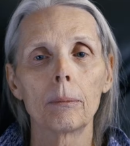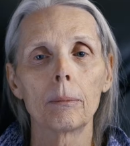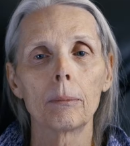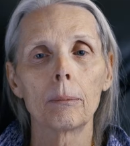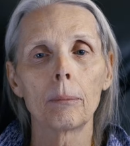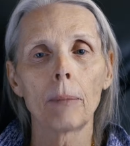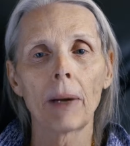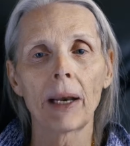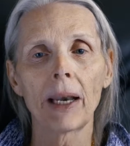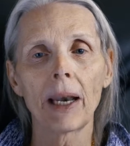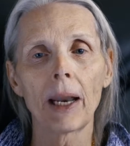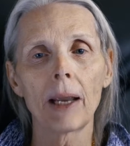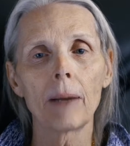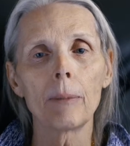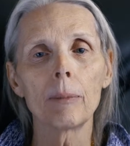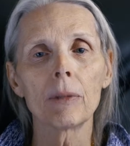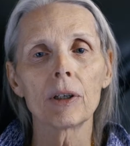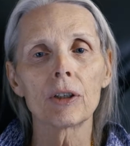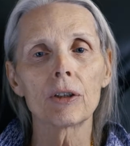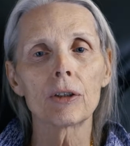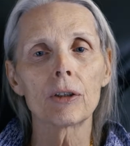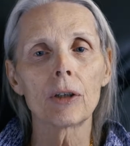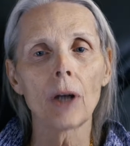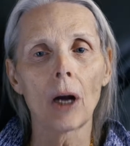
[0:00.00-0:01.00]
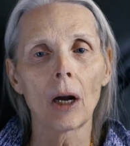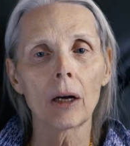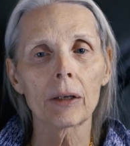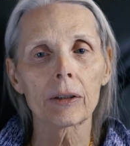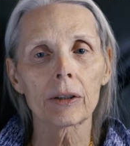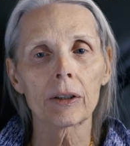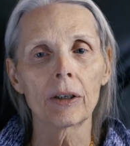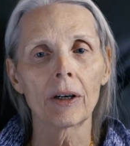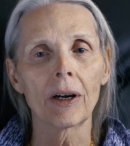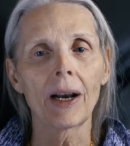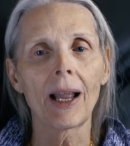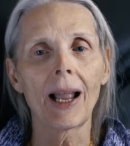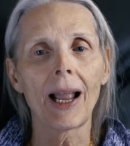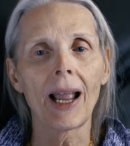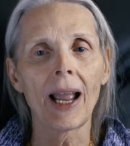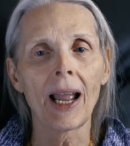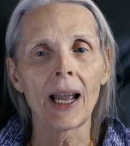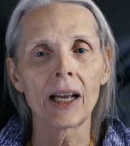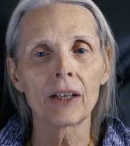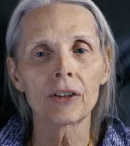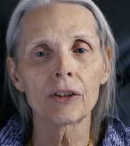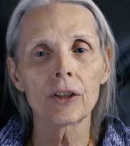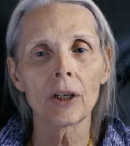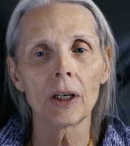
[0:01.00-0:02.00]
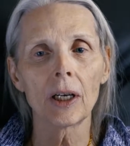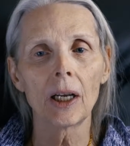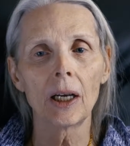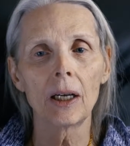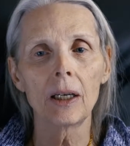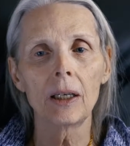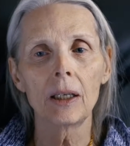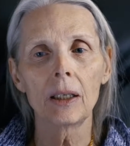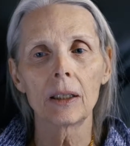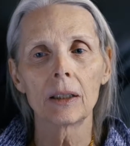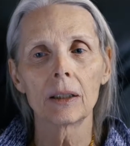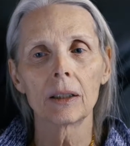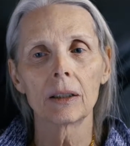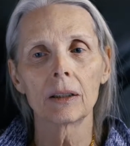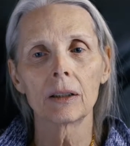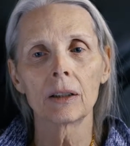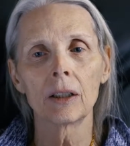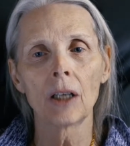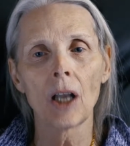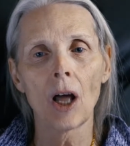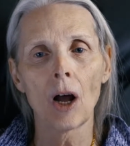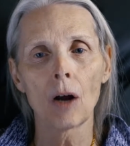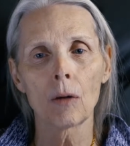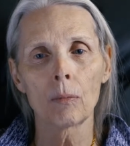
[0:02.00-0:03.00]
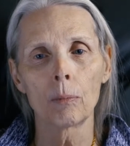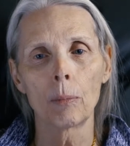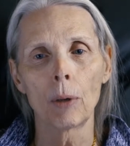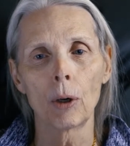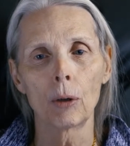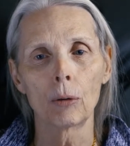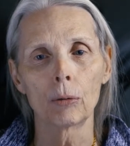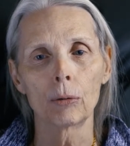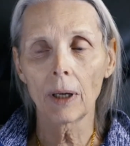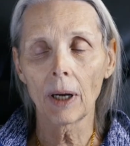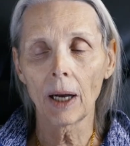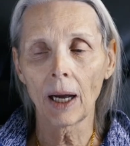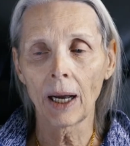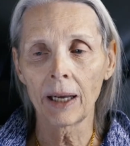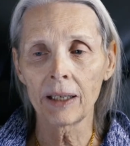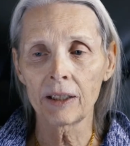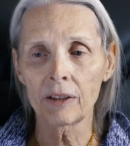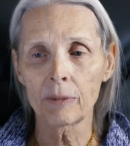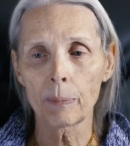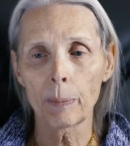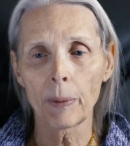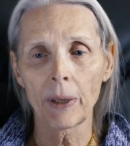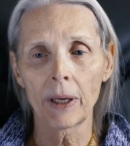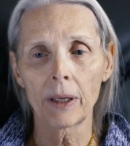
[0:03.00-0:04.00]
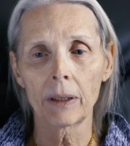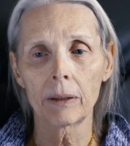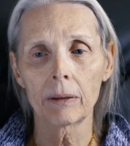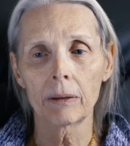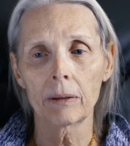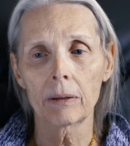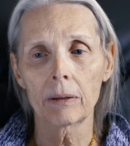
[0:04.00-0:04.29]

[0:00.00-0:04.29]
My name is Dr. Angela Longboat. I spent